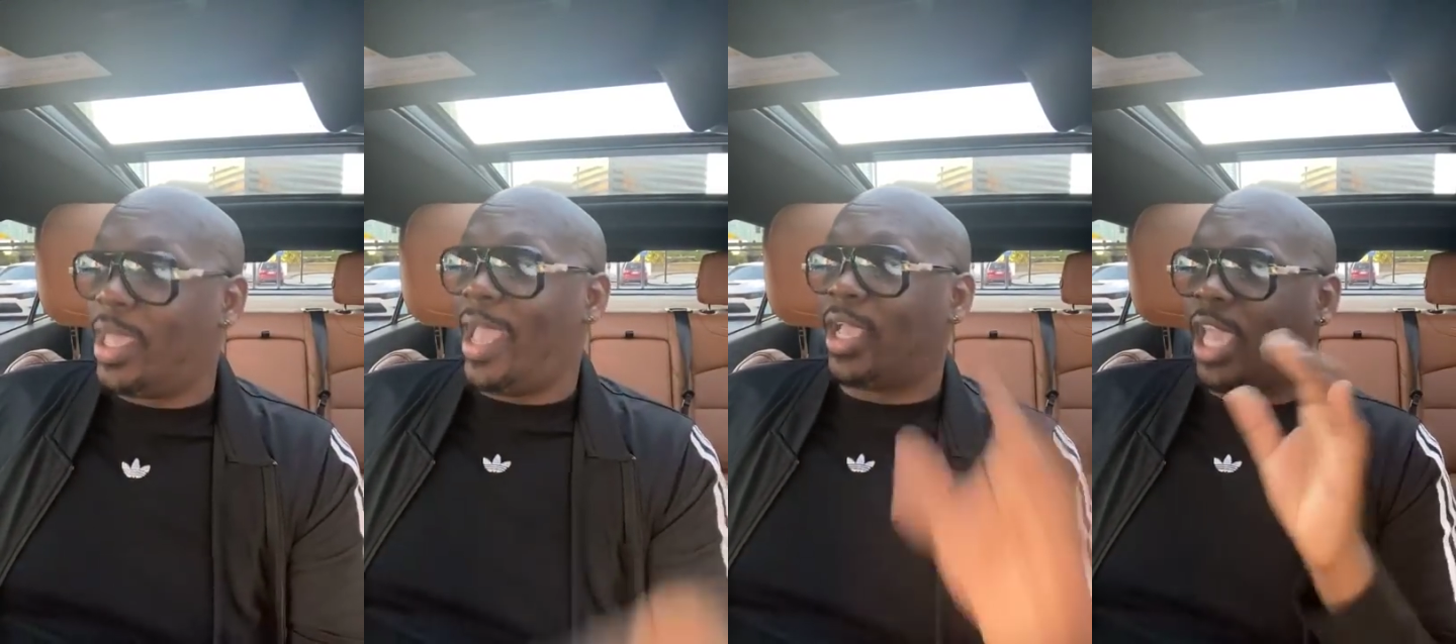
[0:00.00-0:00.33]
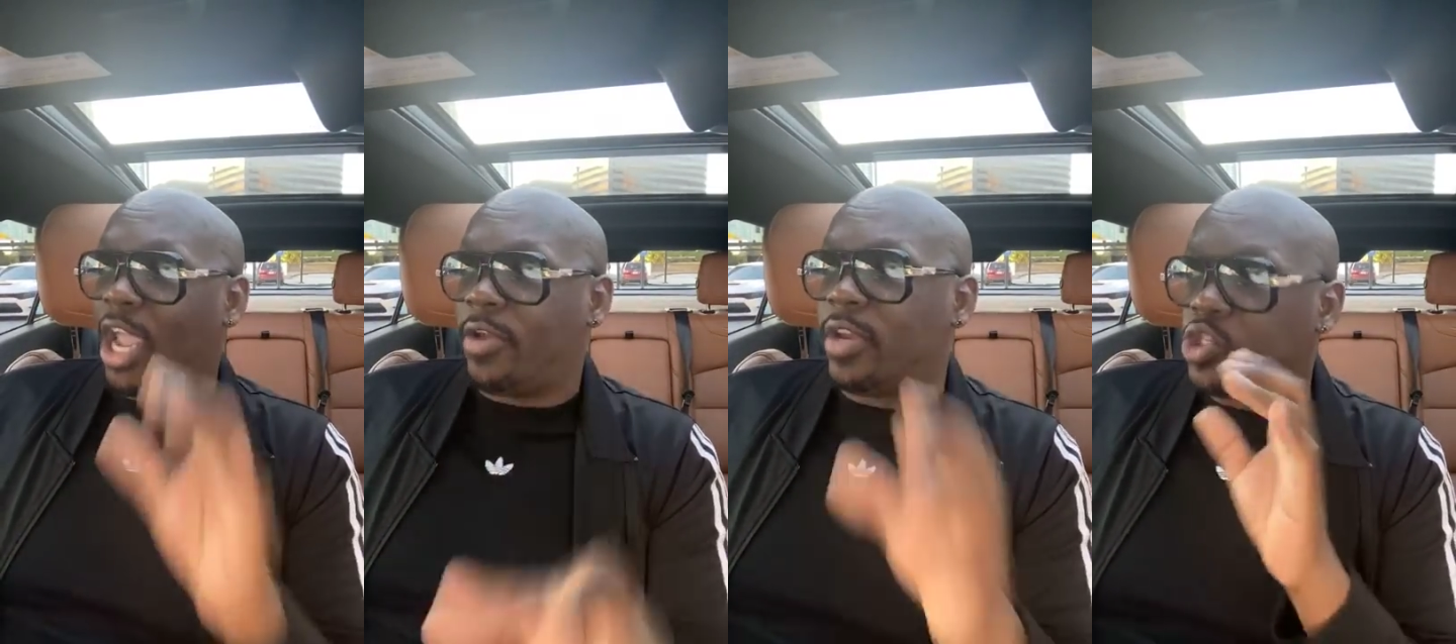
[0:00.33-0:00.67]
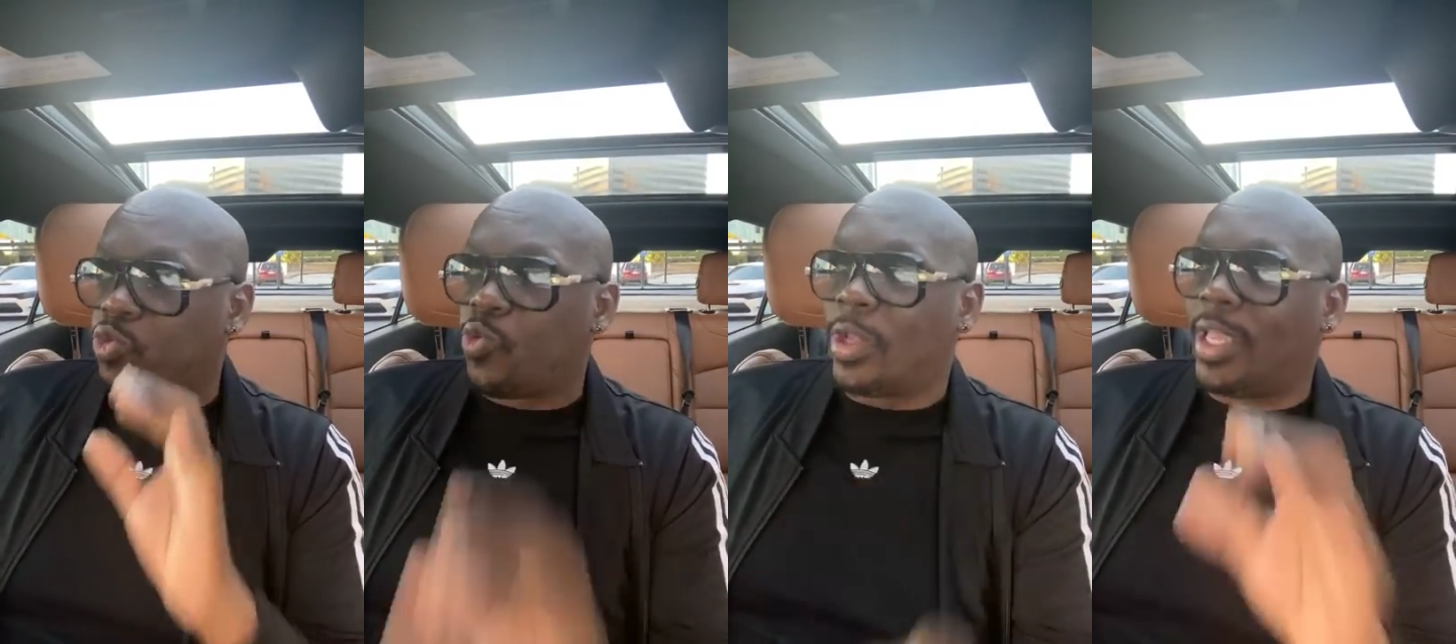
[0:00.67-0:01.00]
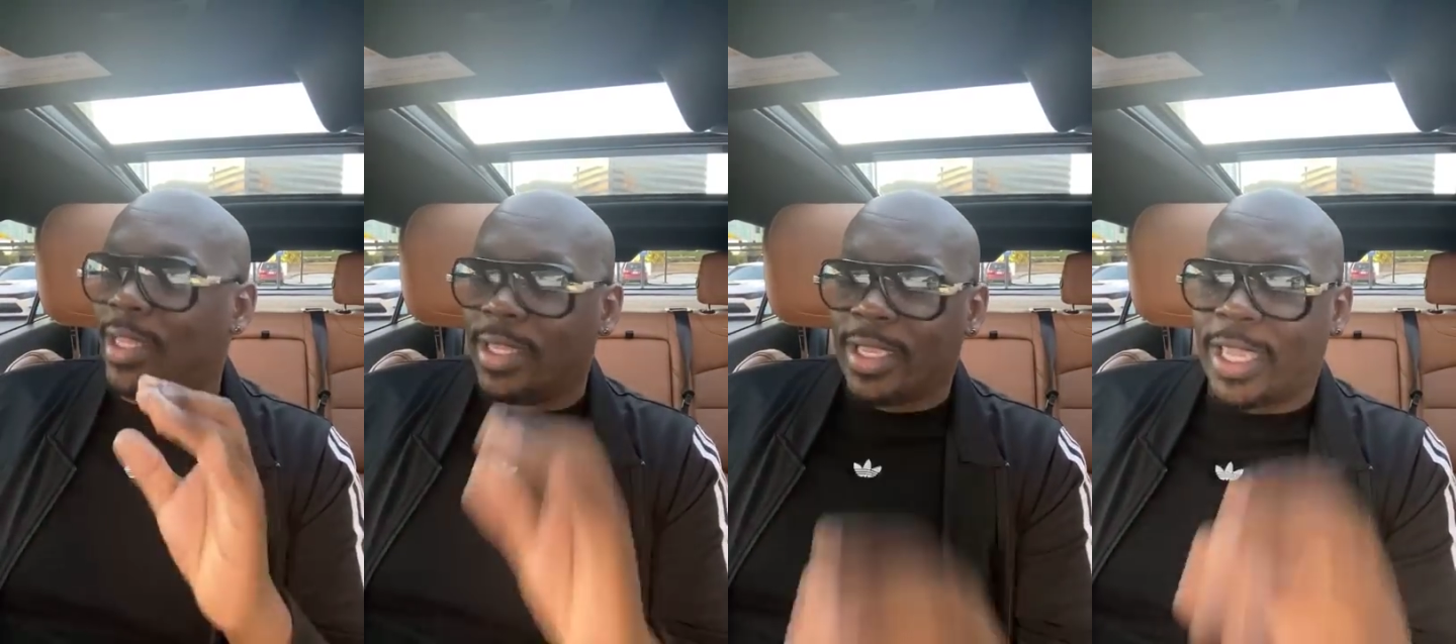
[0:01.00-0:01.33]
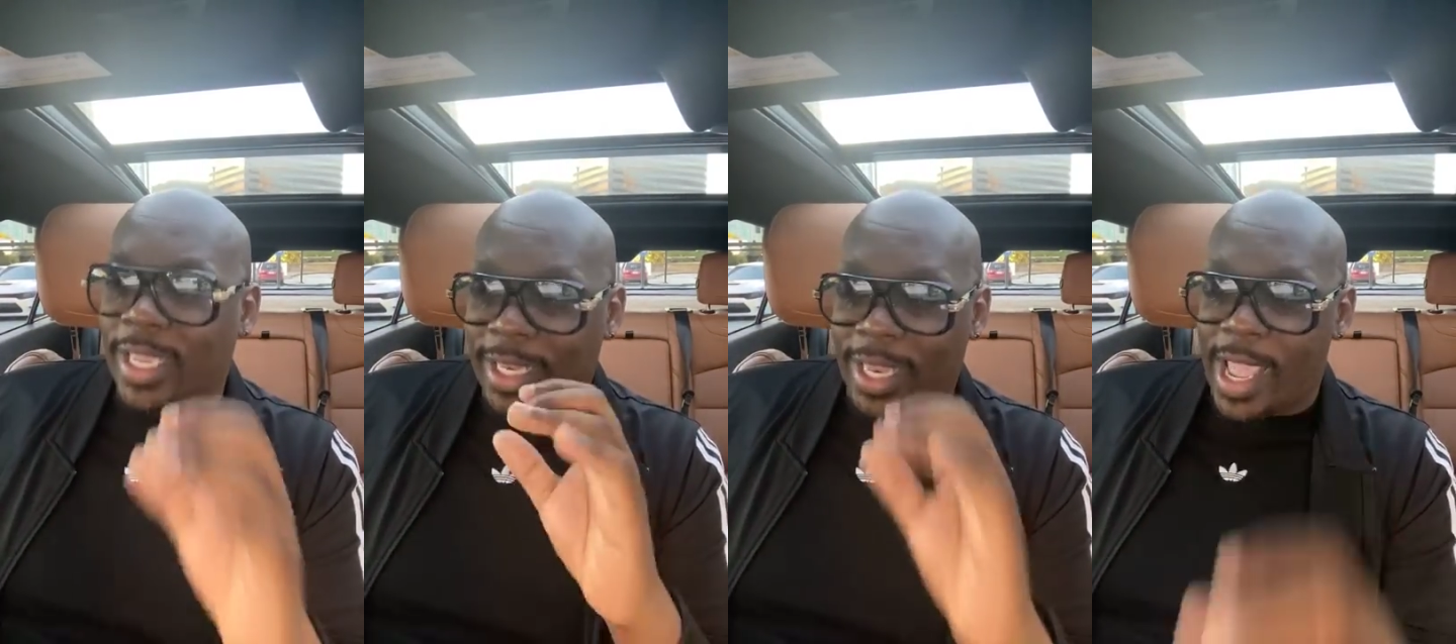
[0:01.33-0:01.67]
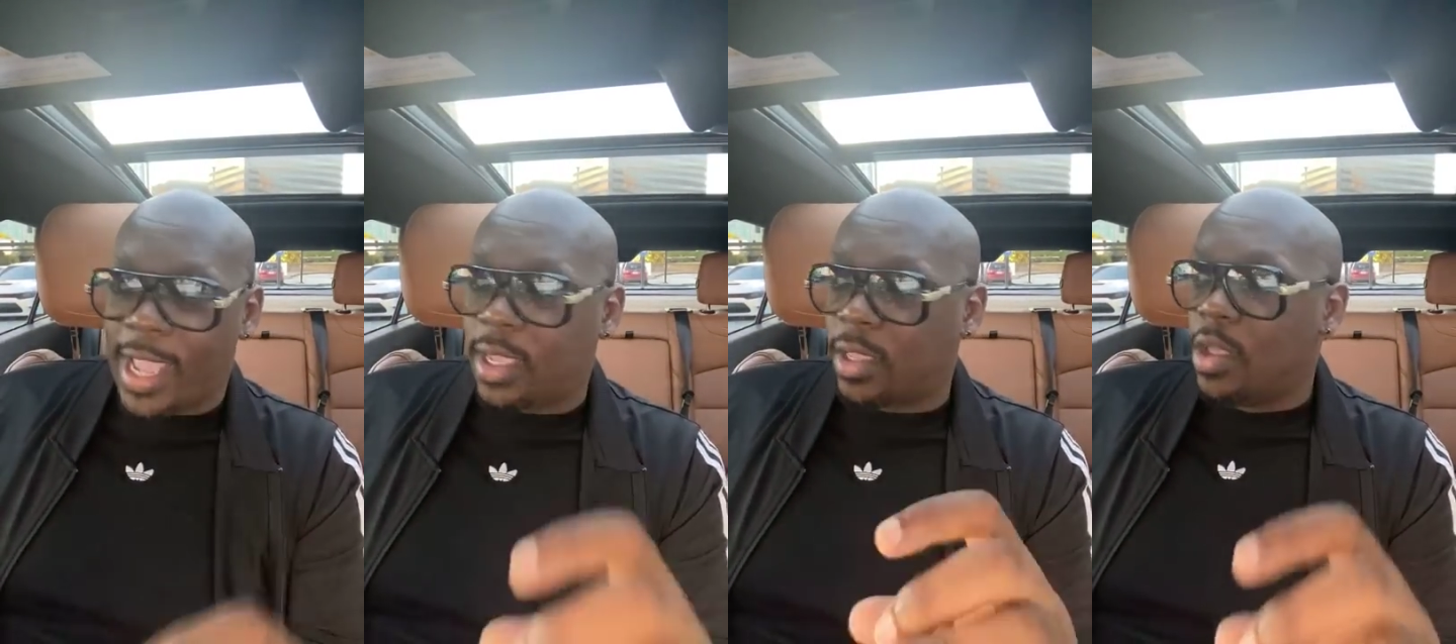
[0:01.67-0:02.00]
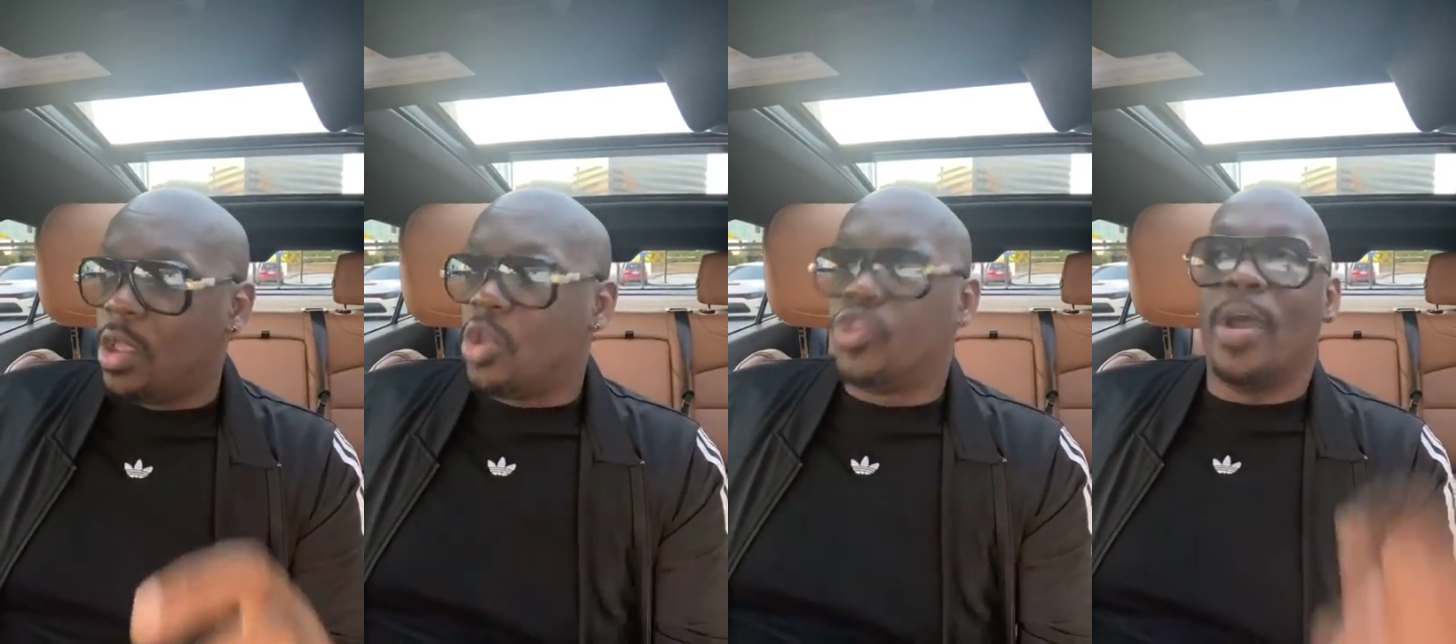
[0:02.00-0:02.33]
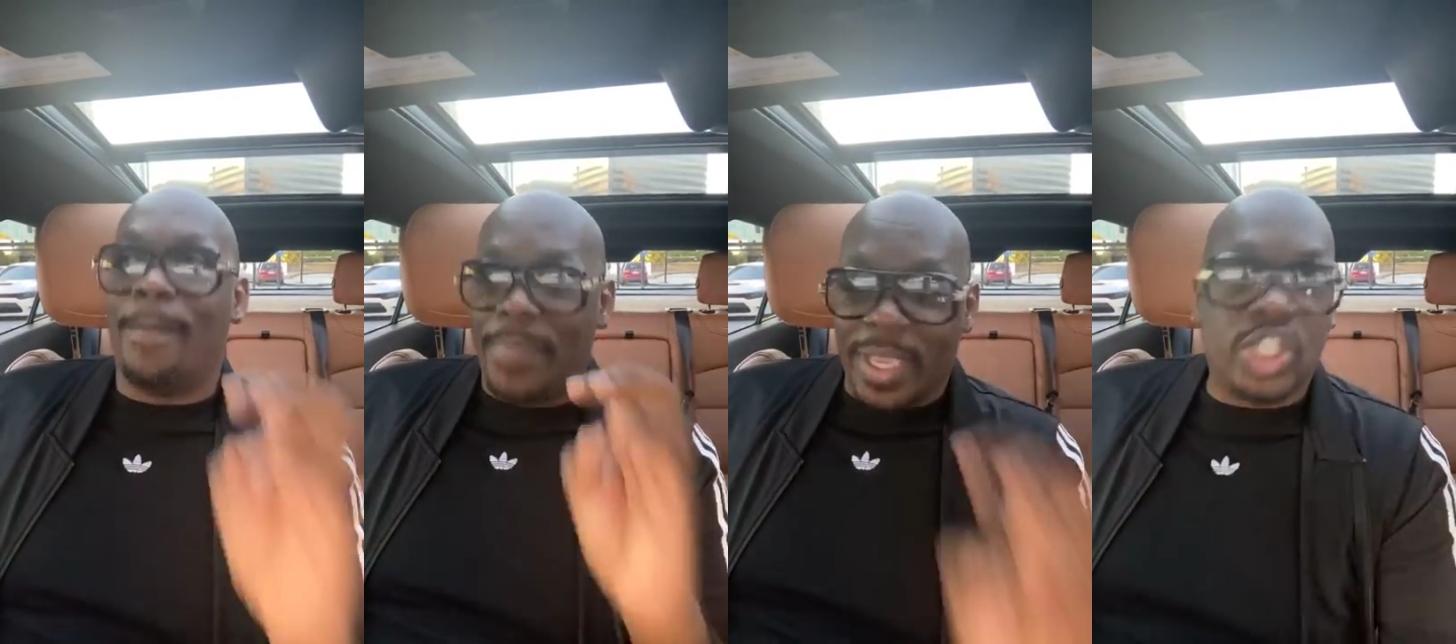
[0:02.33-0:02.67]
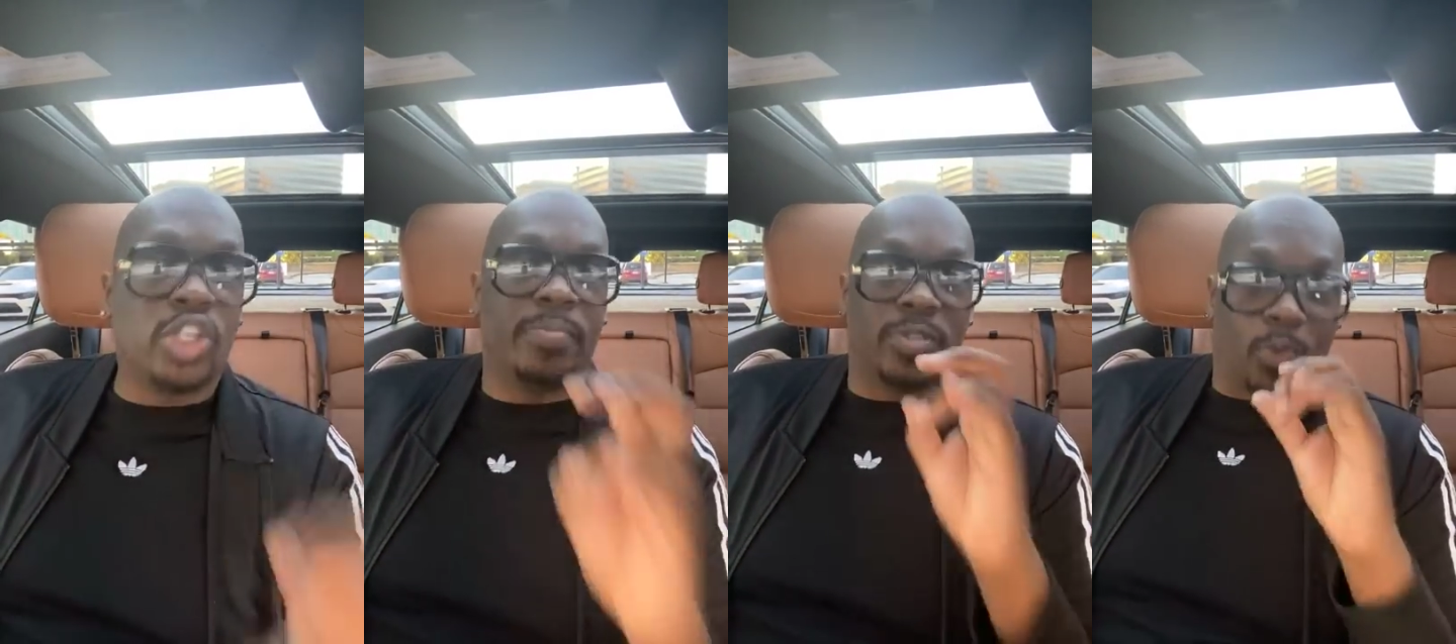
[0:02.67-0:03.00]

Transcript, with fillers: and Karen is really looking like the bishop's